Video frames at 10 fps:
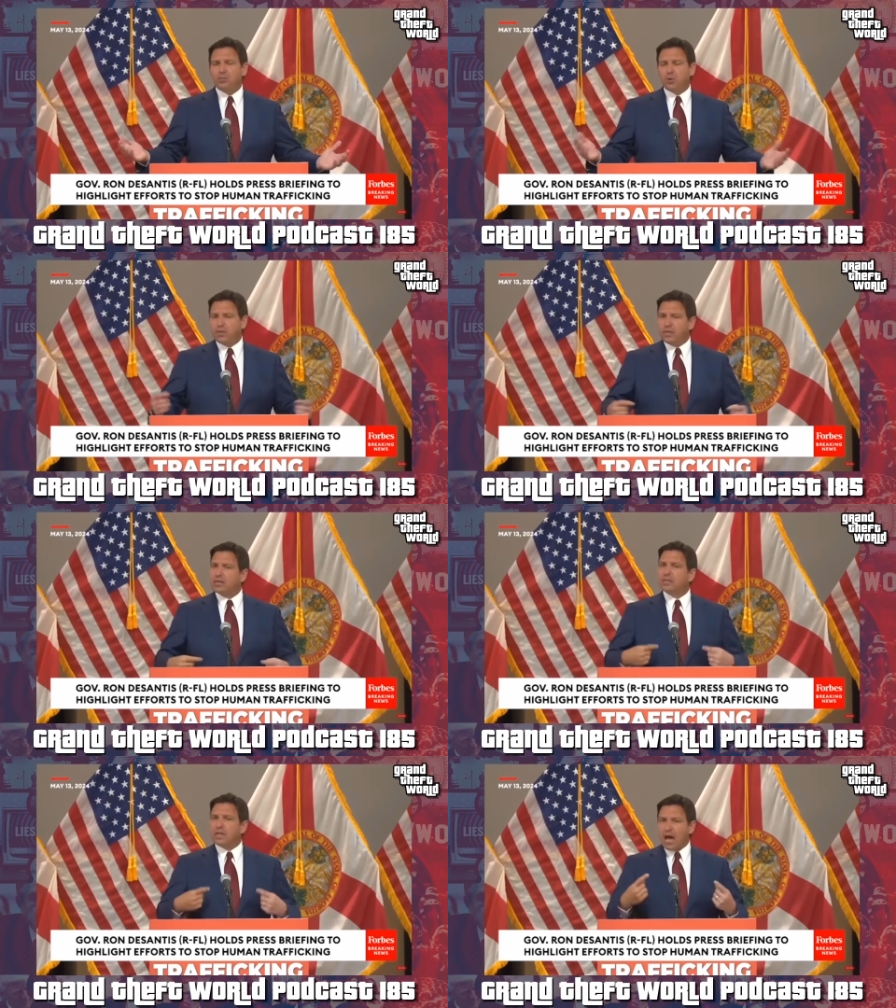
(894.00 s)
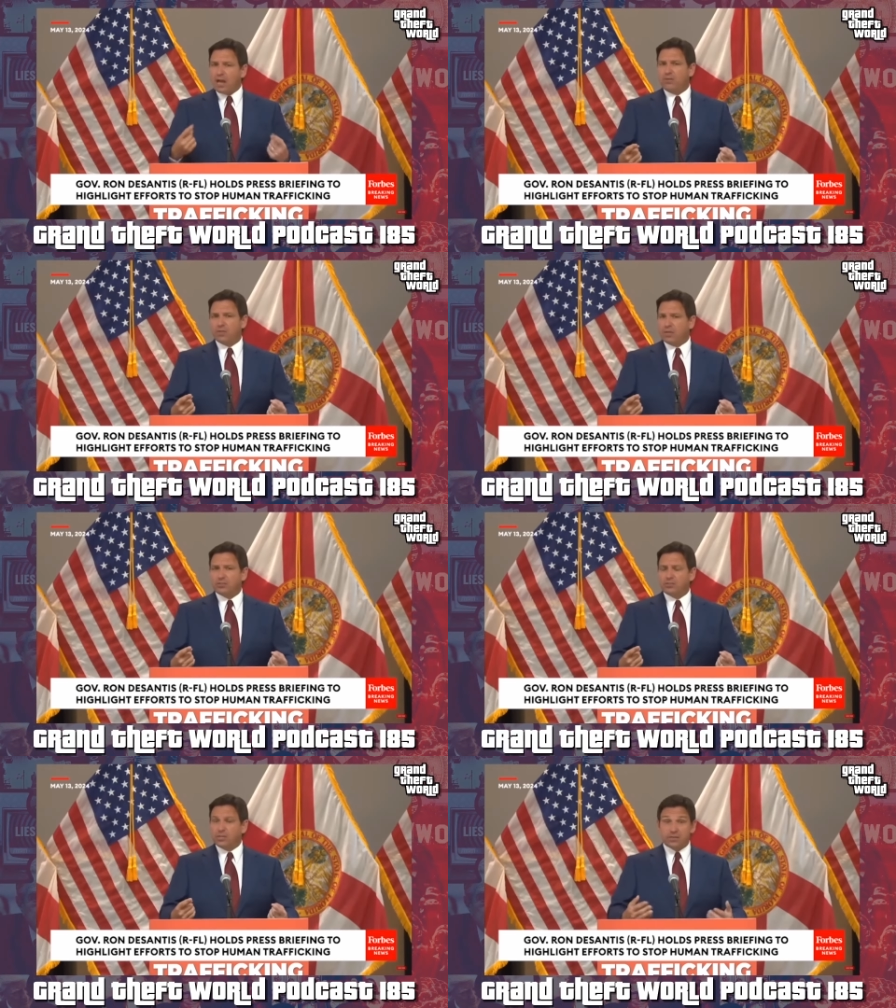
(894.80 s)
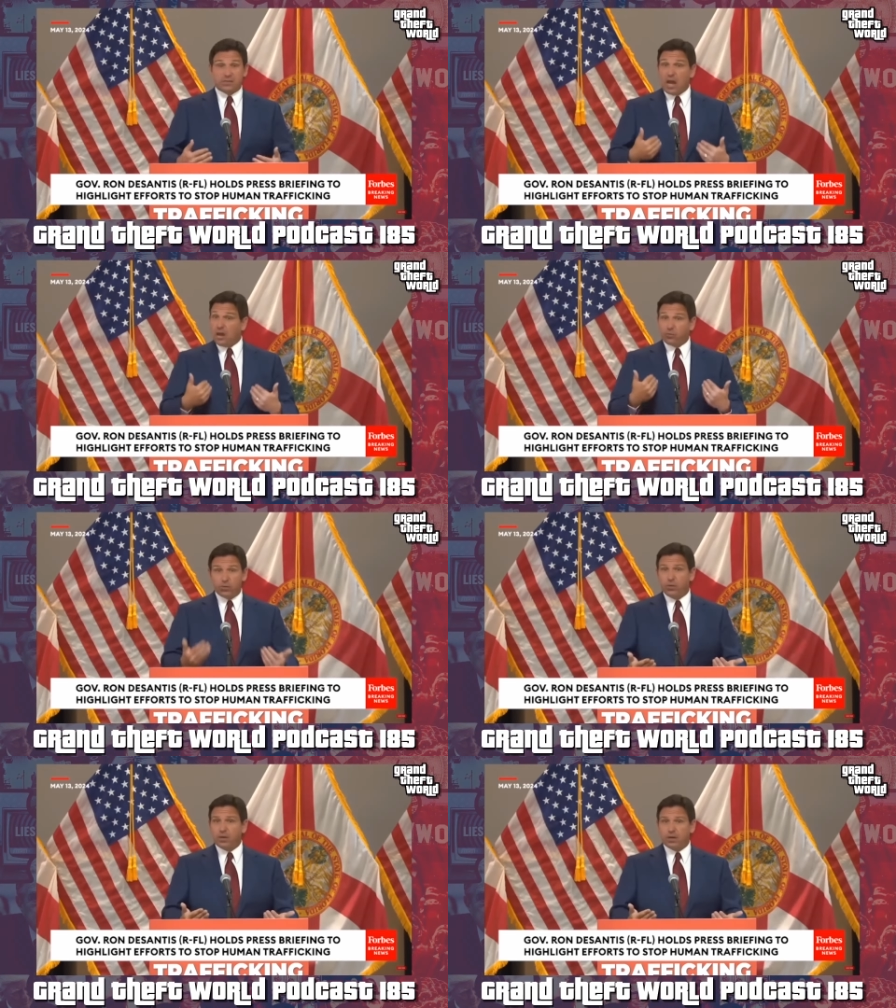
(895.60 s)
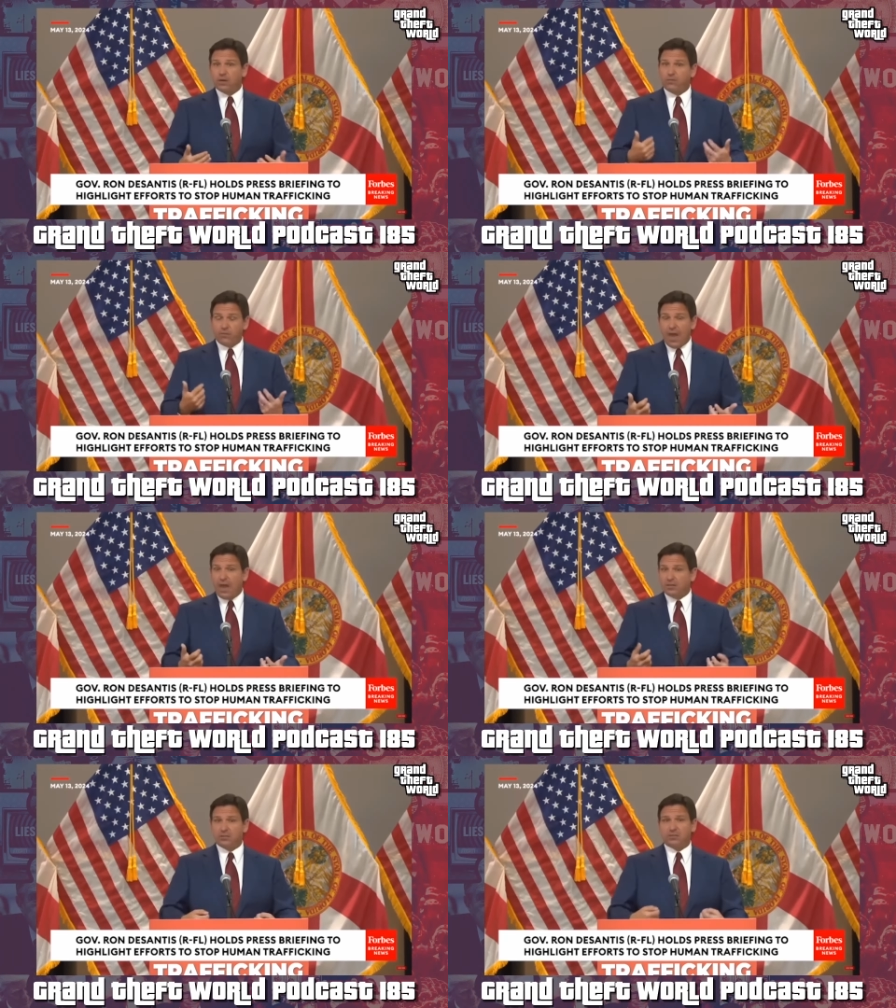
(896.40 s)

So I think a lot of this is not rooted in facts.